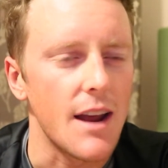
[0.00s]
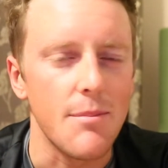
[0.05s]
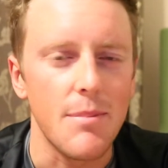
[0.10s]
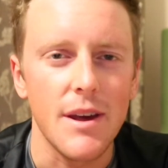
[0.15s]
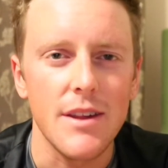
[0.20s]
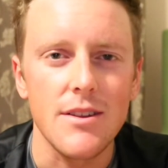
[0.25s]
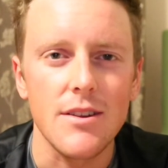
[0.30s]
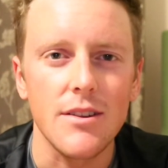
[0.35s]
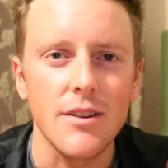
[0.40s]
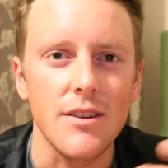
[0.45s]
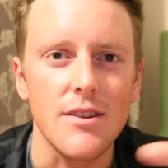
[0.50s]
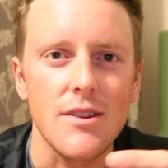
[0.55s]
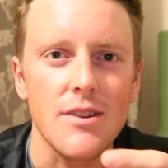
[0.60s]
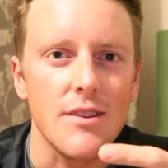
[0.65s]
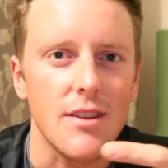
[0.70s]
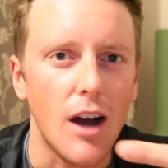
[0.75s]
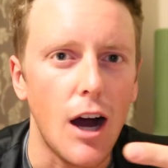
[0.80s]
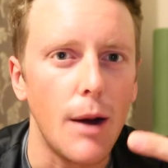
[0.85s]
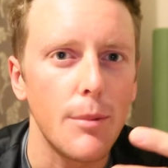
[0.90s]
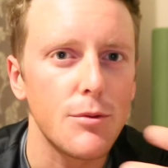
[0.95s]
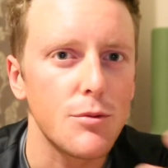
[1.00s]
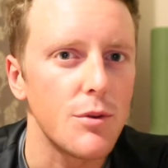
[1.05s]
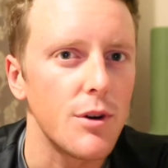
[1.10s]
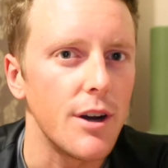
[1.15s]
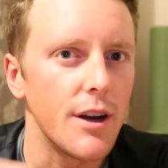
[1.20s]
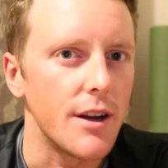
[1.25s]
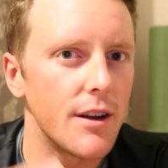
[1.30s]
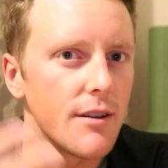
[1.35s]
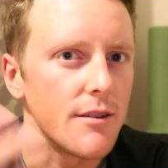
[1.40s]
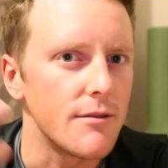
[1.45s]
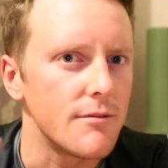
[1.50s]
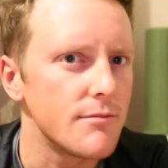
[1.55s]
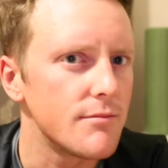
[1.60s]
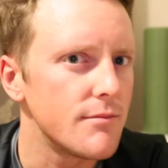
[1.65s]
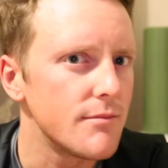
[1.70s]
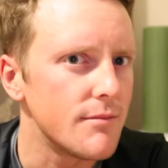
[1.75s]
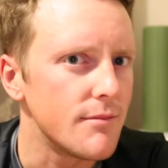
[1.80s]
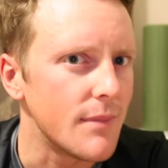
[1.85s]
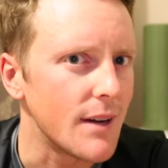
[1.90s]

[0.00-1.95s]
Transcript: I basically stopped wearing